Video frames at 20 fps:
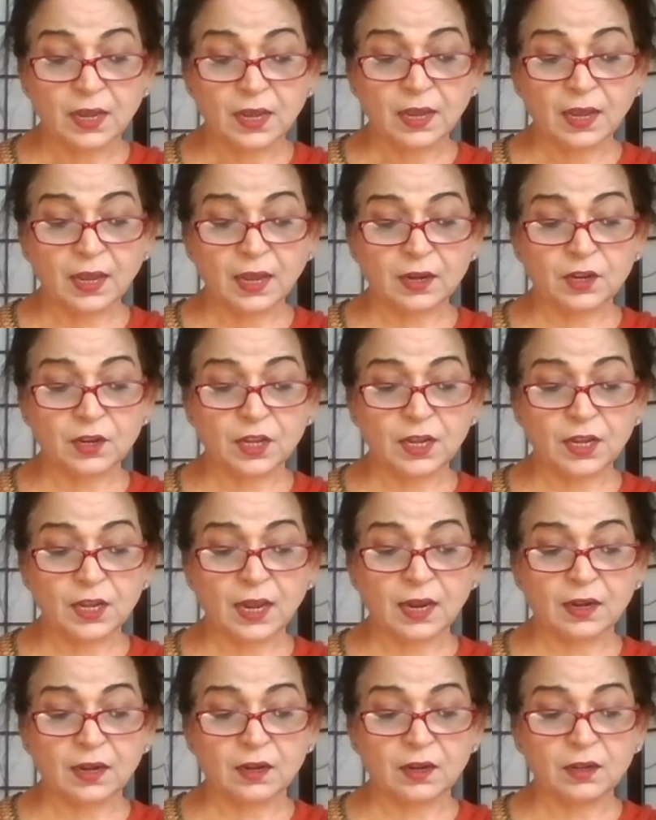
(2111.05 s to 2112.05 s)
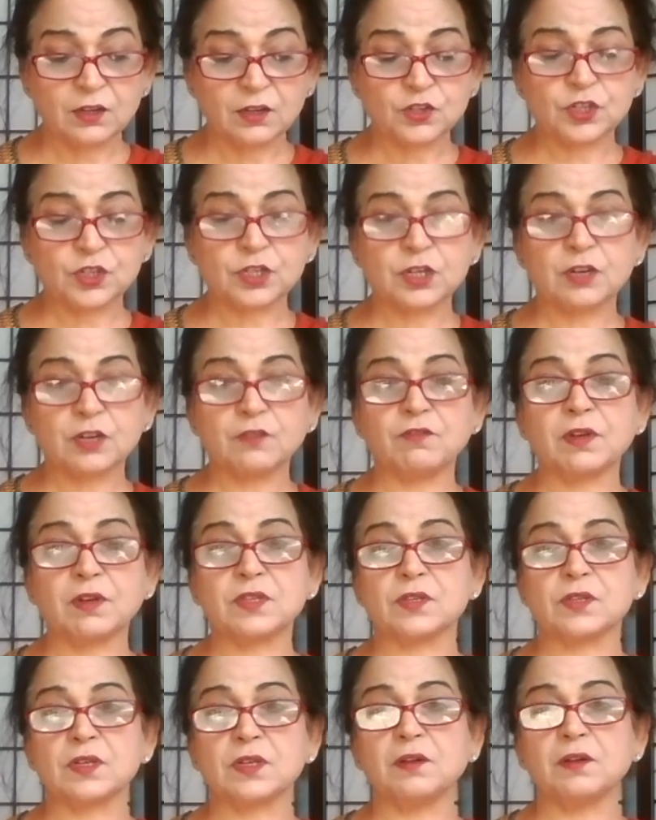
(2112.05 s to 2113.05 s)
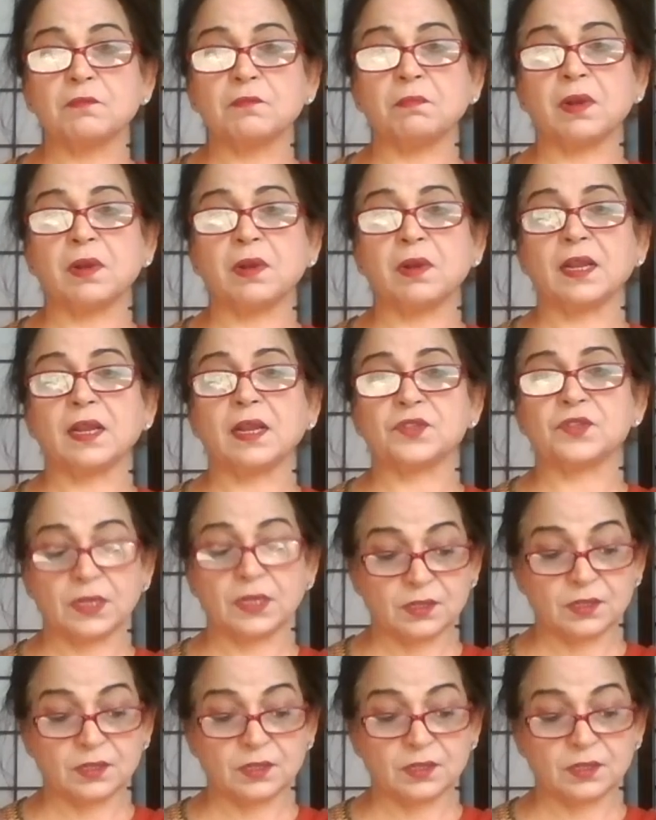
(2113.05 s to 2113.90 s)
and he had Shiva's blessings.